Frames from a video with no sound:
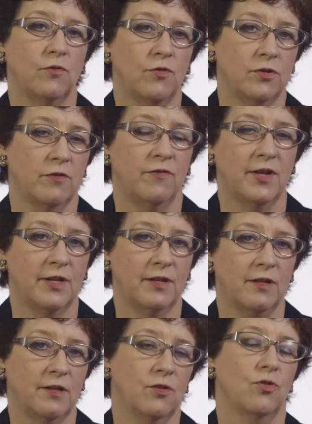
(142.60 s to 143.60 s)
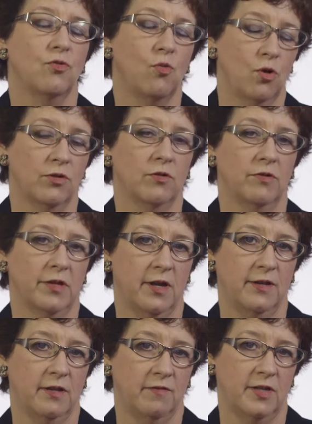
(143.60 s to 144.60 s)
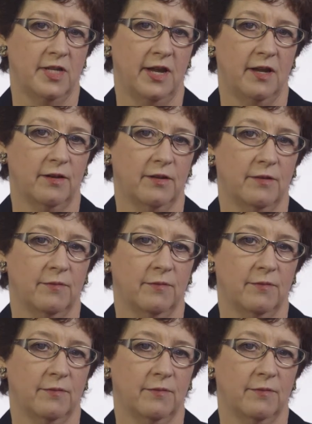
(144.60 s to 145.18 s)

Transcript: for defenses to thwart those kinds of attacks.